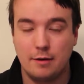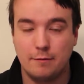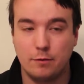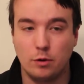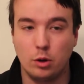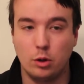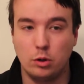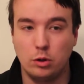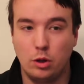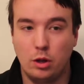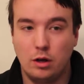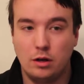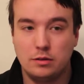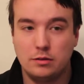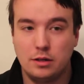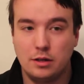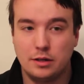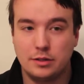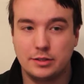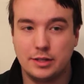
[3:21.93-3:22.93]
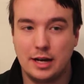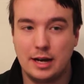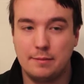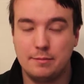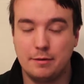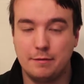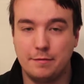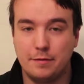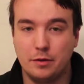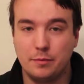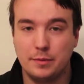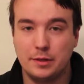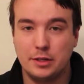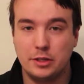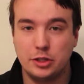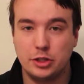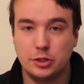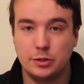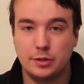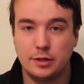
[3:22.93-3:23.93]
For a long time, the film
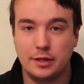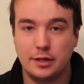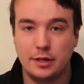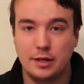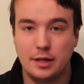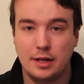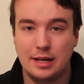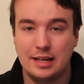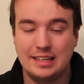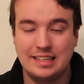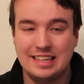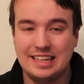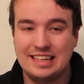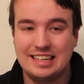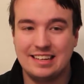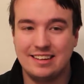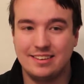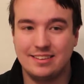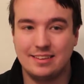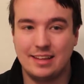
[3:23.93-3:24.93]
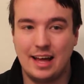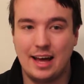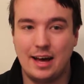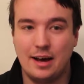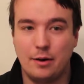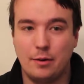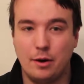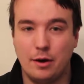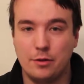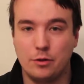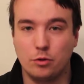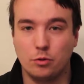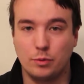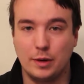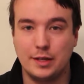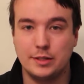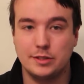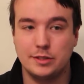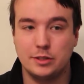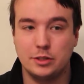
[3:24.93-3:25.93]
industry didn't allow other
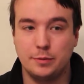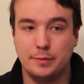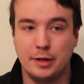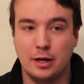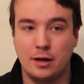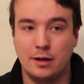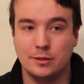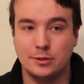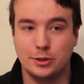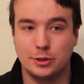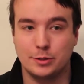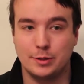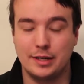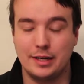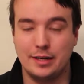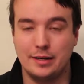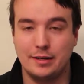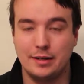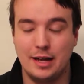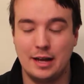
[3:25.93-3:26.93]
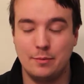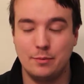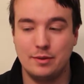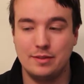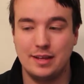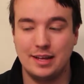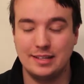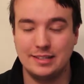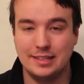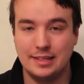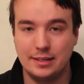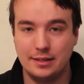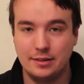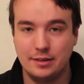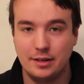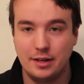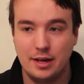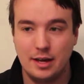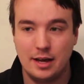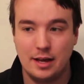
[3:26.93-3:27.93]
races to be on screen. And when they
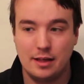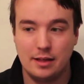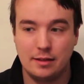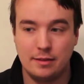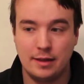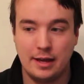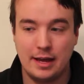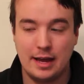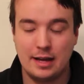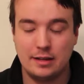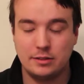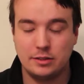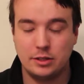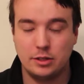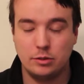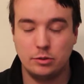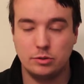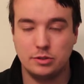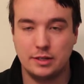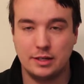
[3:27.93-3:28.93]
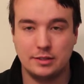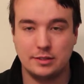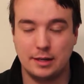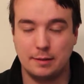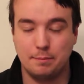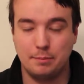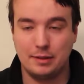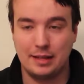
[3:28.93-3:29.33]
did, they had to use things like